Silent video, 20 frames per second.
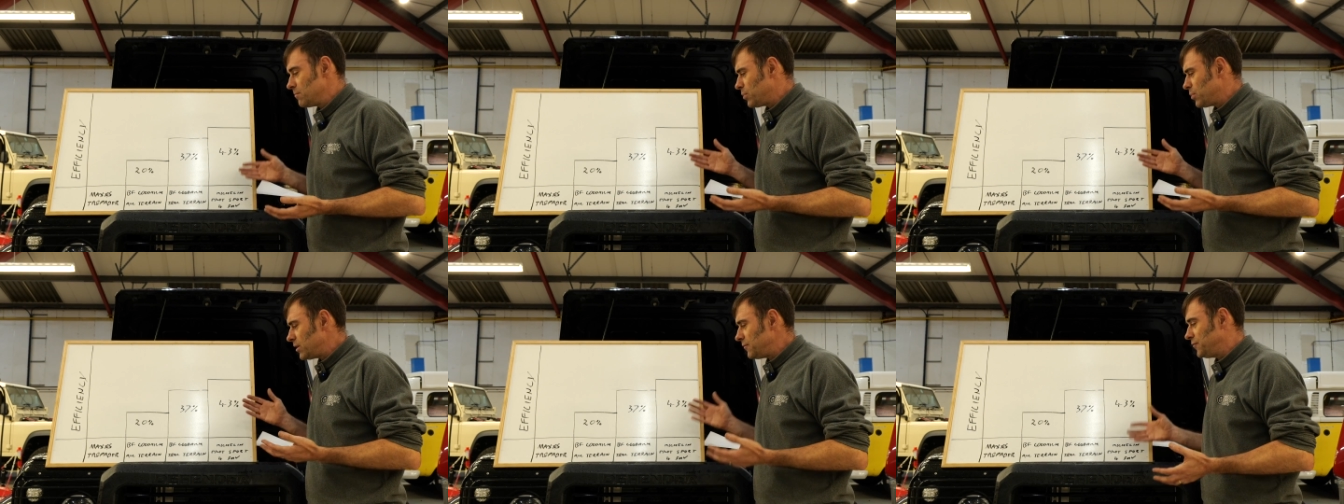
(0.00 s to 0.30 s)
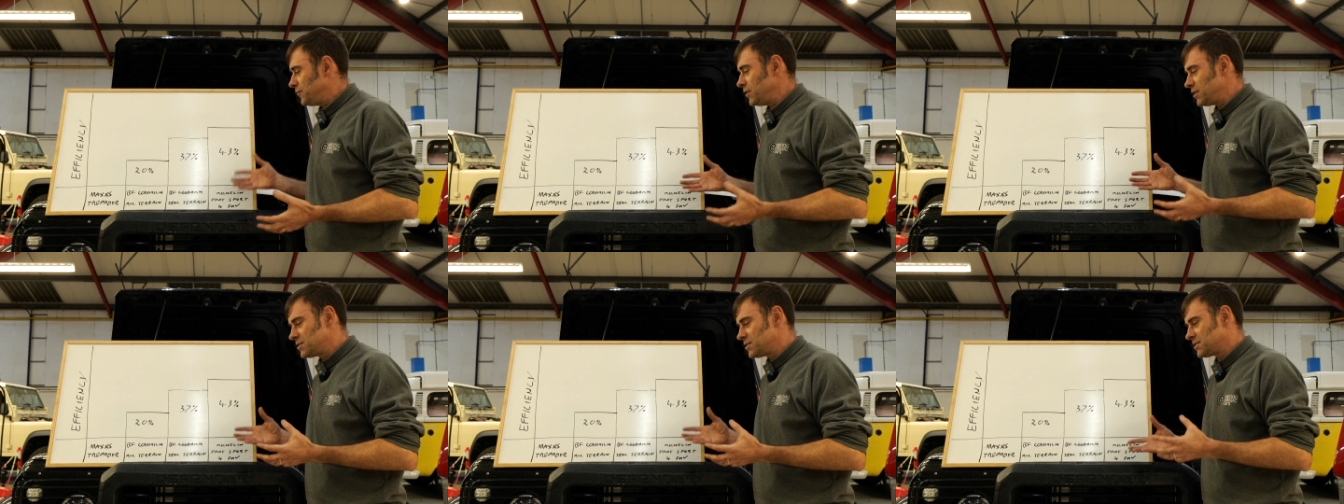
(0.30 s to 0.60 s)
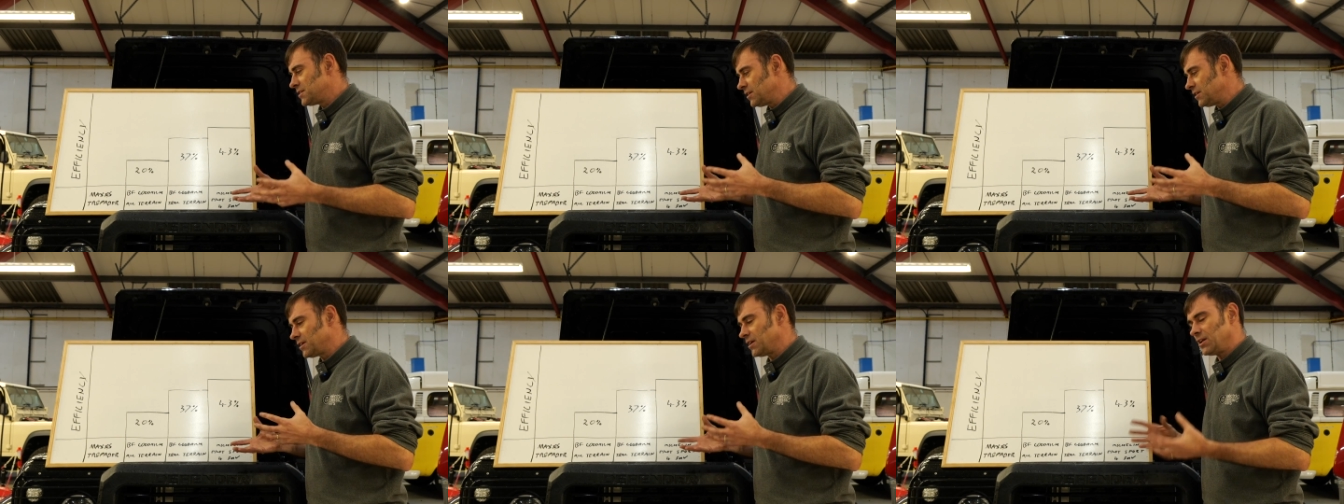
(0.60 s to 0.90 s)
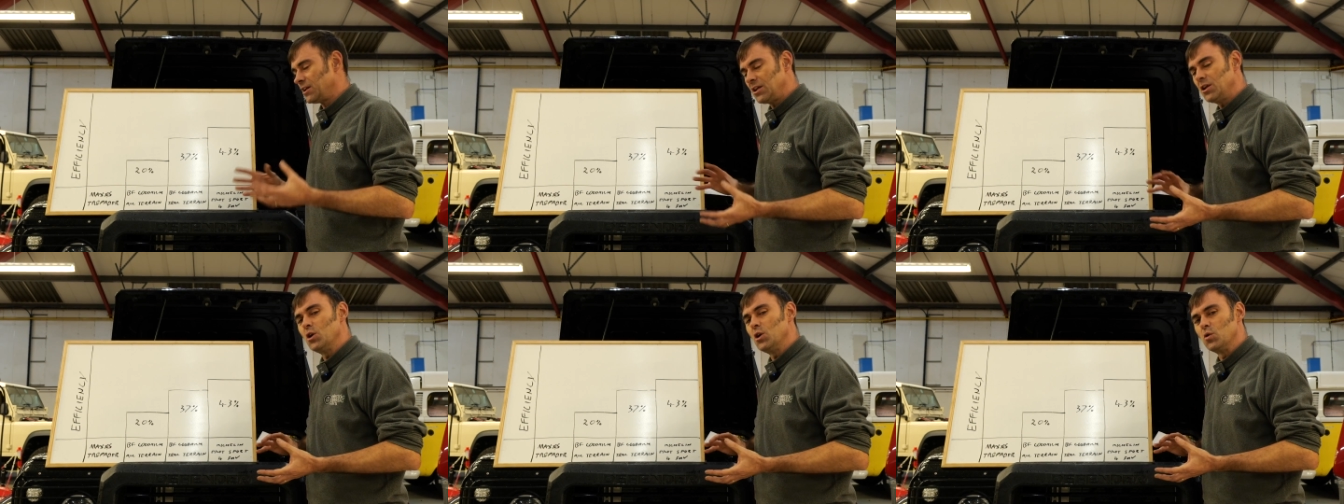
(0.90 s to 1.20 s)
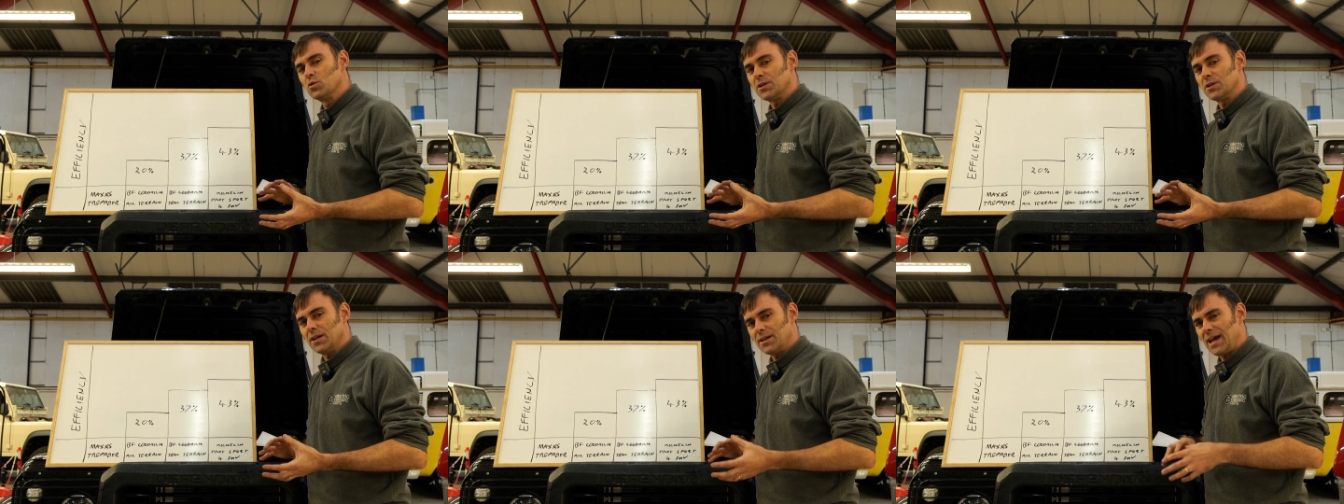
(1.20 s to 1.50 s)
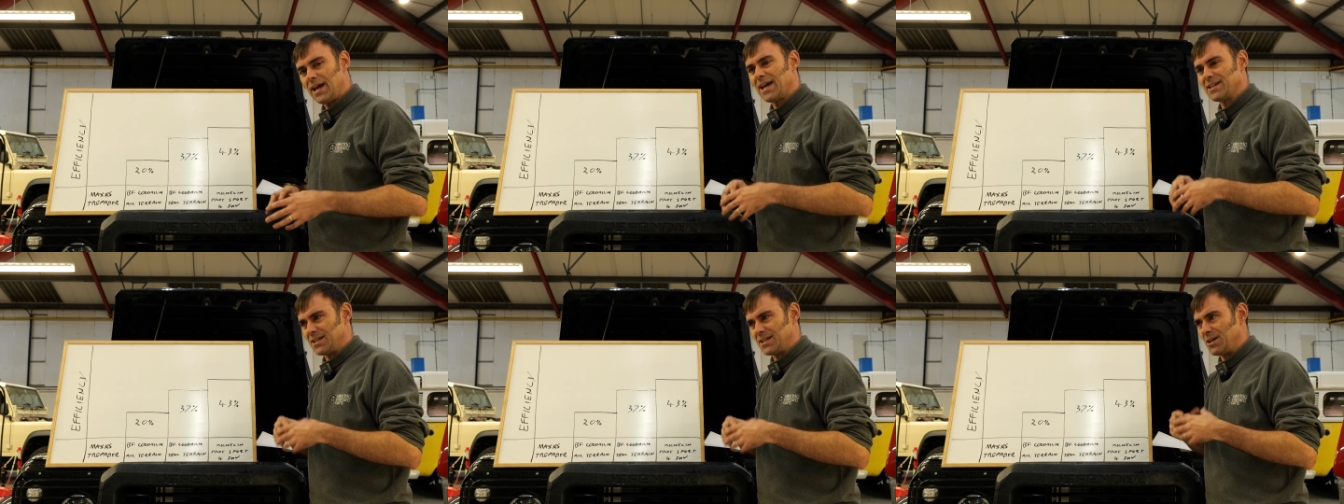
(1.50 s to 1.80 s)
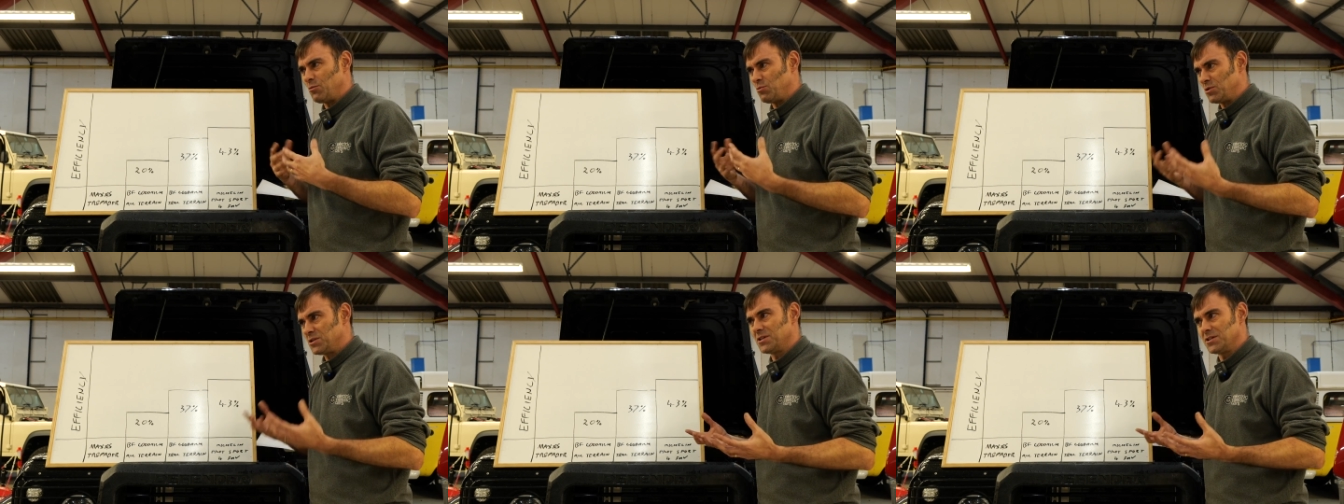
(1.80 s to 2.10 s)
But if you're still going to use it as
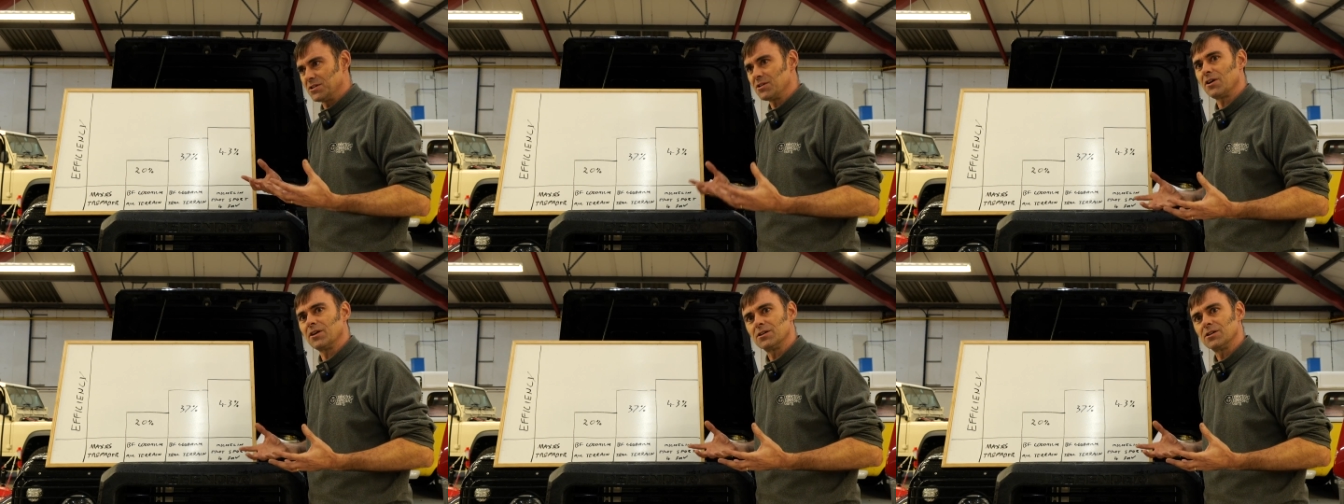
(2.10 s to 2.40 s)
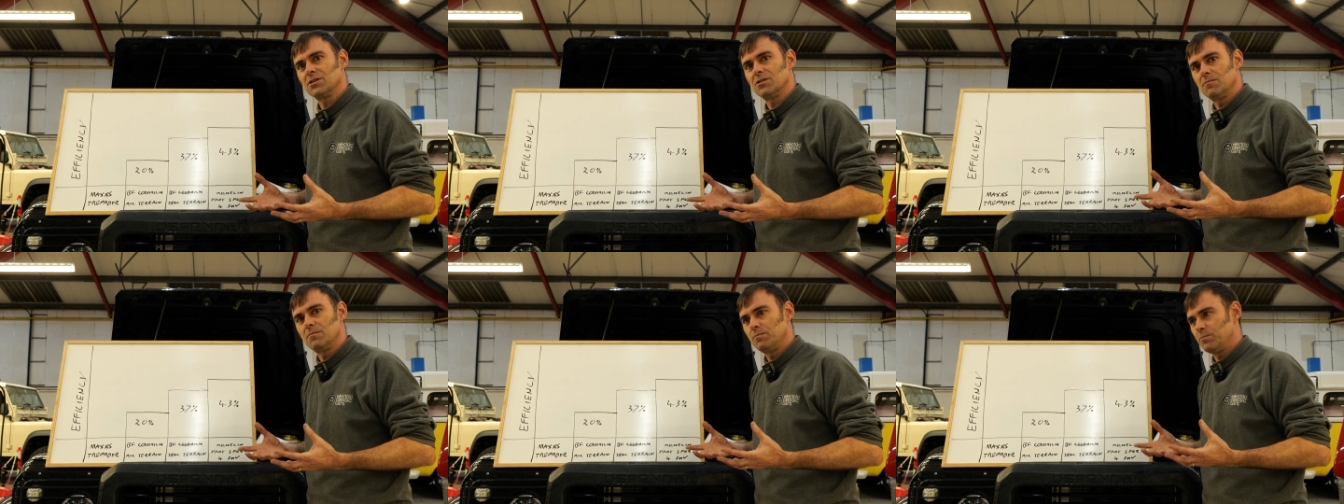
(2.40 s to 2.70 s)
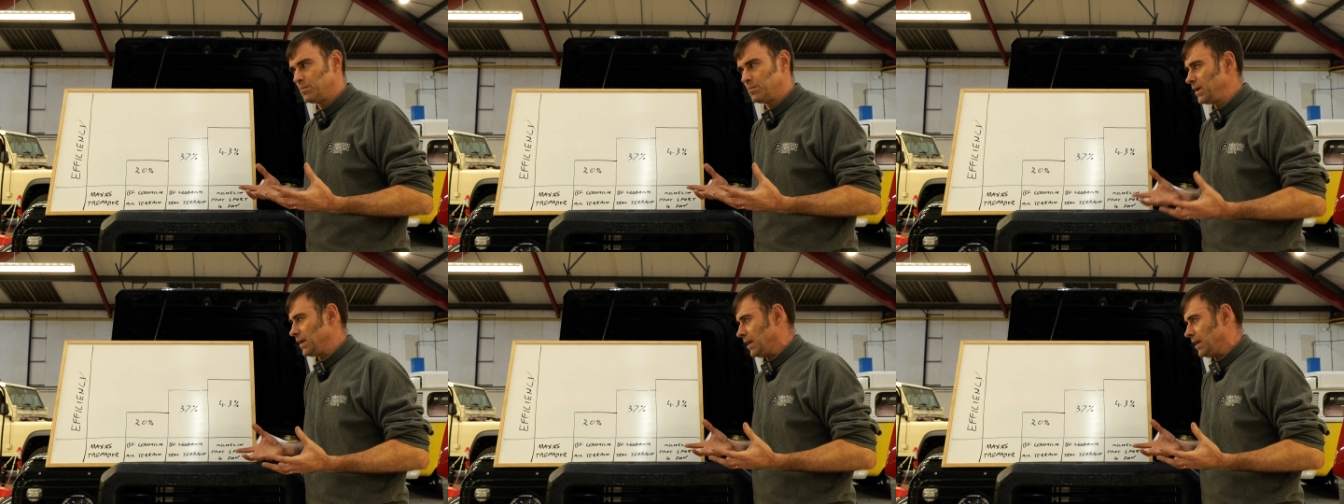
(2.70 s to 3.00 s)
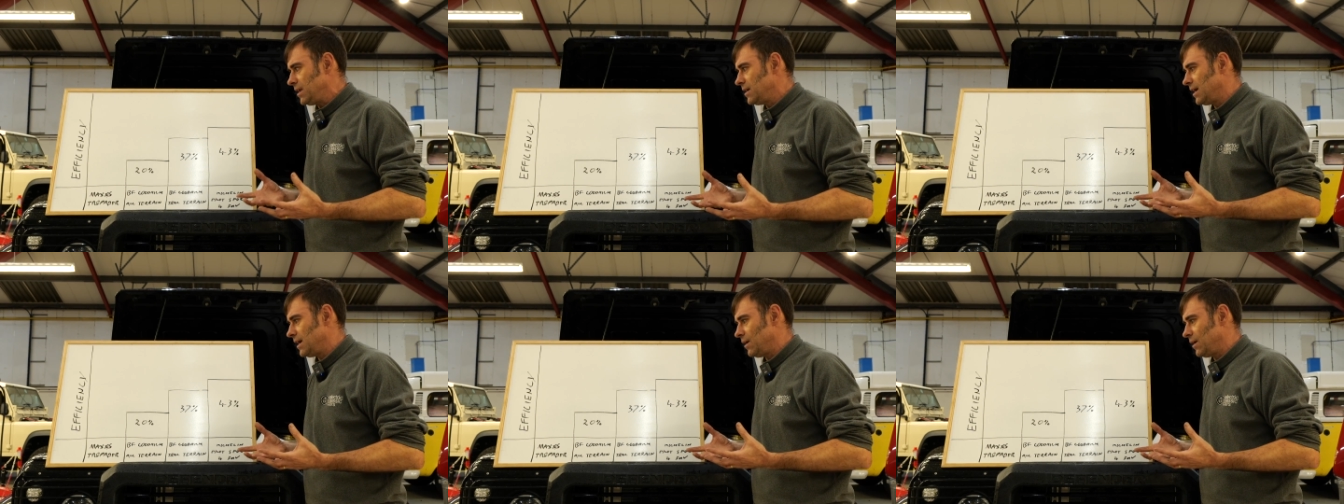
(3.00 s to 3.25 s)
it was designed to be,